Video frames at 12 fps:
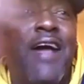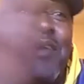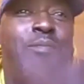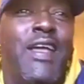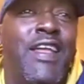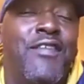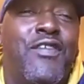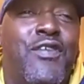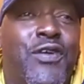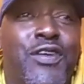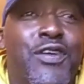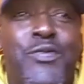man, of
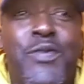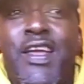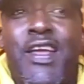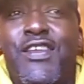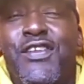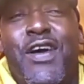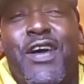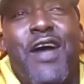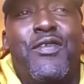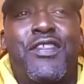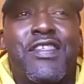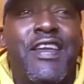course, man. You know, I
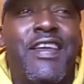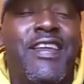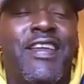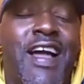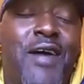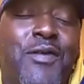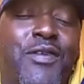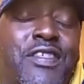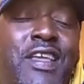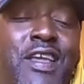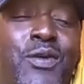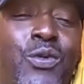would
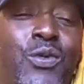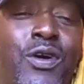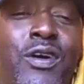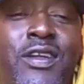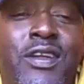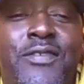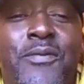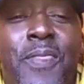say Wood.